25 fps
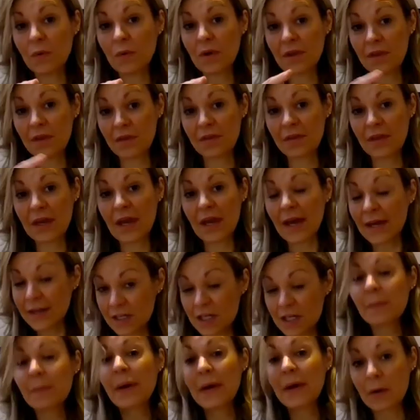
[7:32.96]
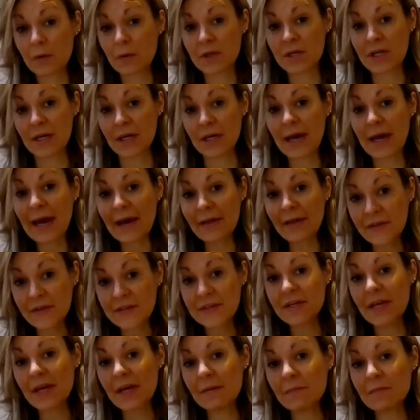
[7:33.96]
With the antibiotic at
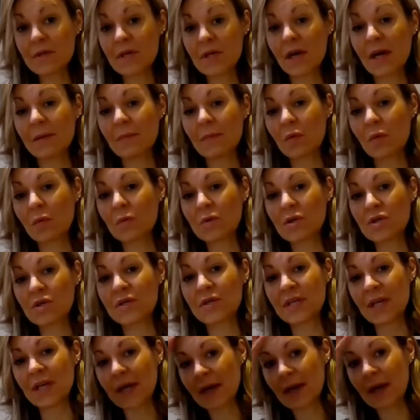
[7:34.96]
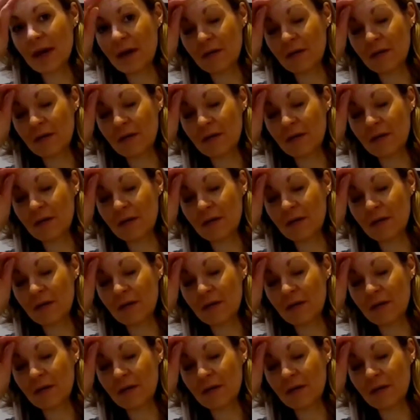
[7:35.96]
the same time, or would you say